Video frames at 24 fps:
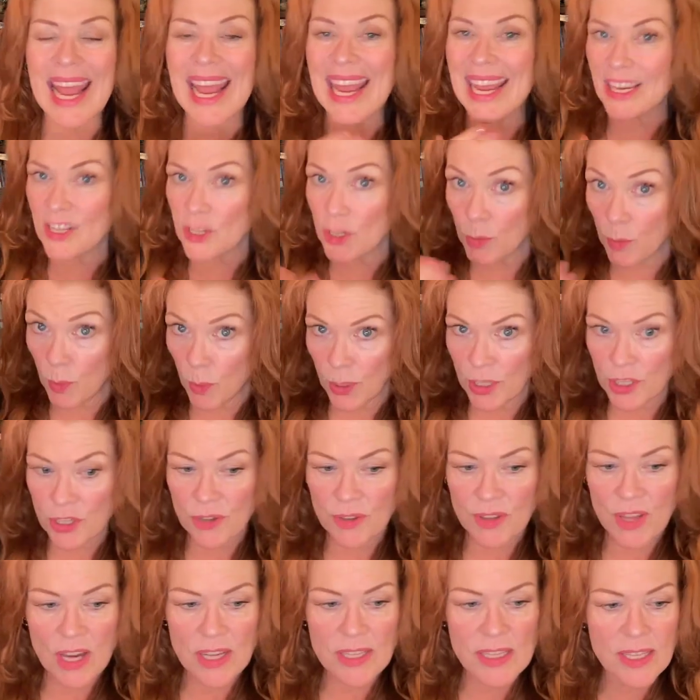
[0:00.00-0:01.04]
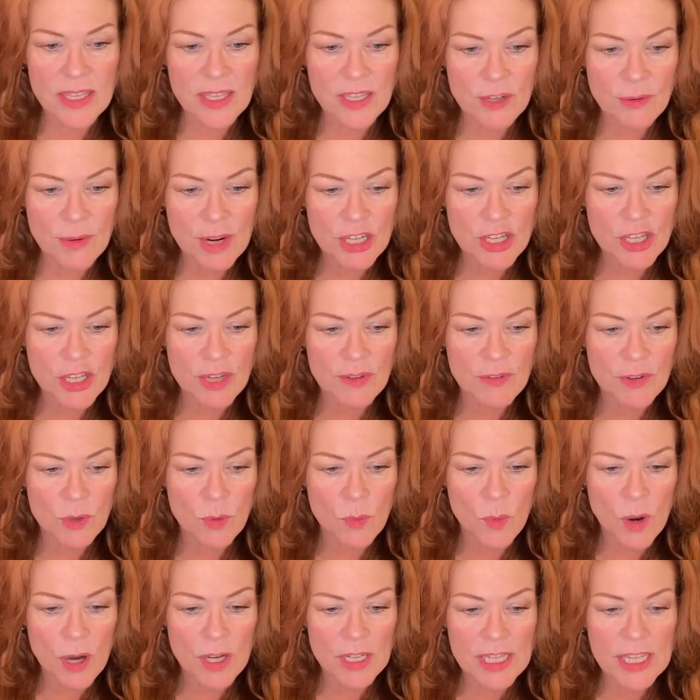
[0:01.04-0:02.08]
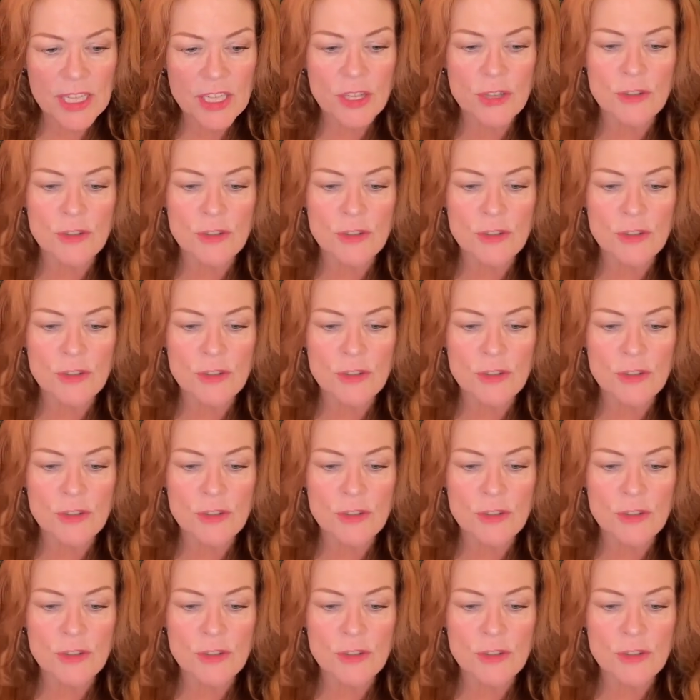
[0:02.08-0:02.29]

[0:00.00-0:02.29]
and you point your thoughts in the direction of your wanted,